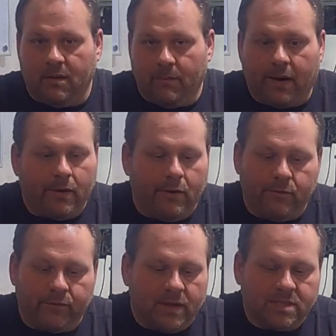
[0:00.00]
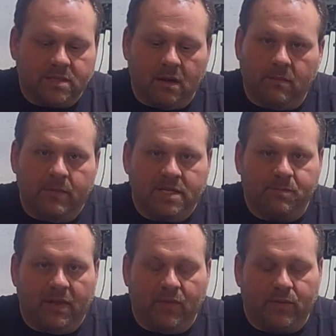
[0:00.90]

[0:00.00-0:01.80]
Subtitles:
Camaro front stub that's been